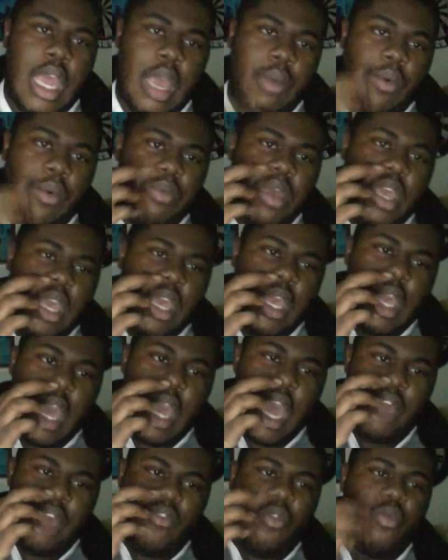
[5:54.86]
would be
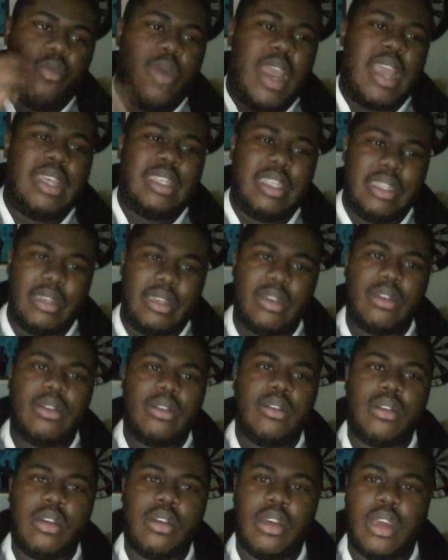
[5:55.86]
kind of a waste,
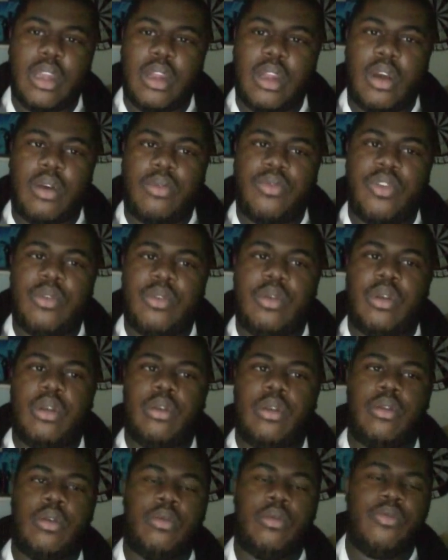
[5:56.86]
from
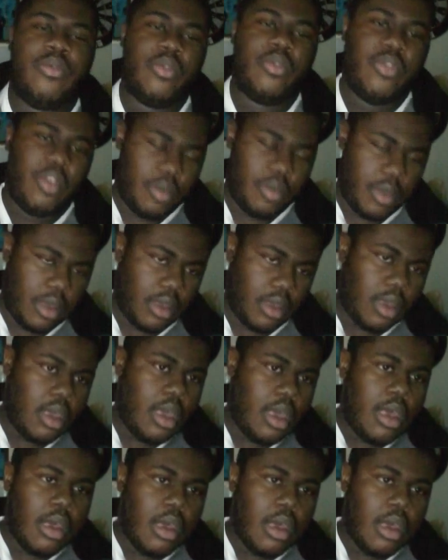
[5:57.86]
the